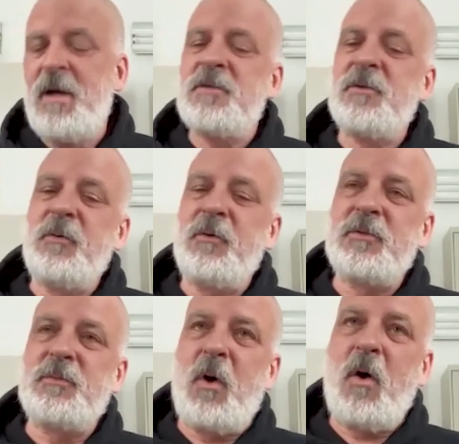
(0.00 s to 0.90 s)
So
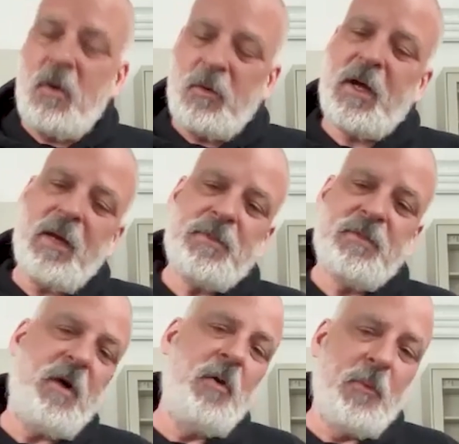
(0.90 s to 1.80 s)
there's all types
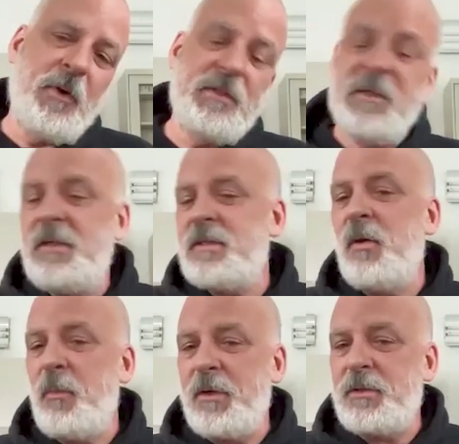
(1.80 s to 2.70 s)
of outbreaks, and these
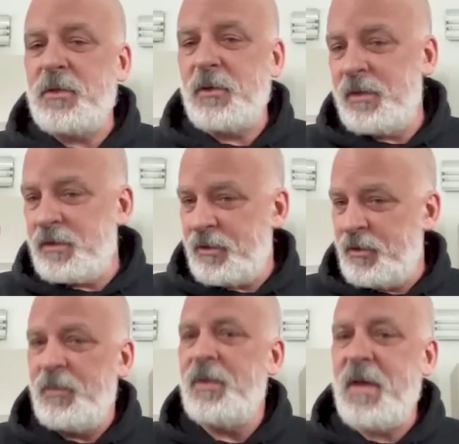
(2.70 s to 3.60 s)
outbreaks turn into
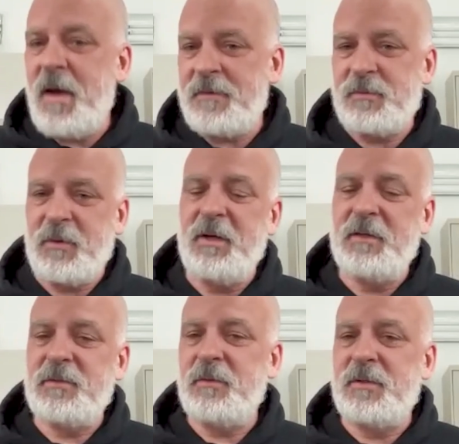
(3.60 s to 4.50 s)
human deaths,
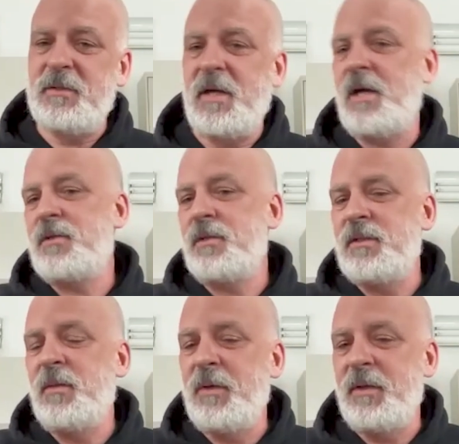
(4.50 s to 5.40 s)
right? So this is actually
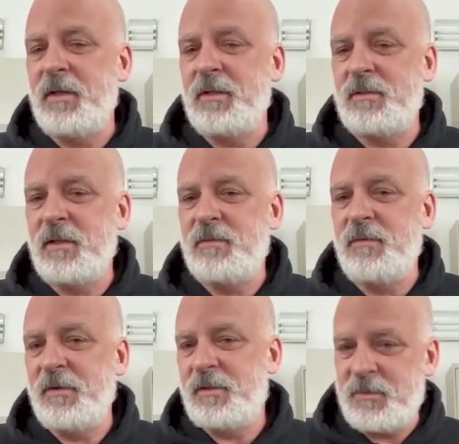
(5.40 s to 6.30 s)
something that's that's
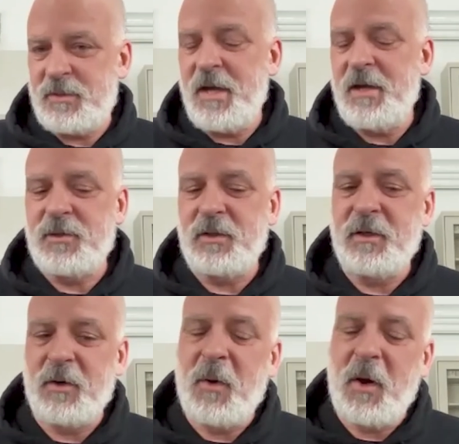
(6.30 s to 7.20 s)
very substantial
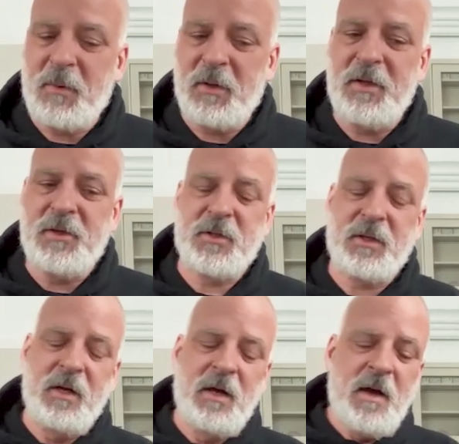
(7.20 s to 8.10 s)
in our population.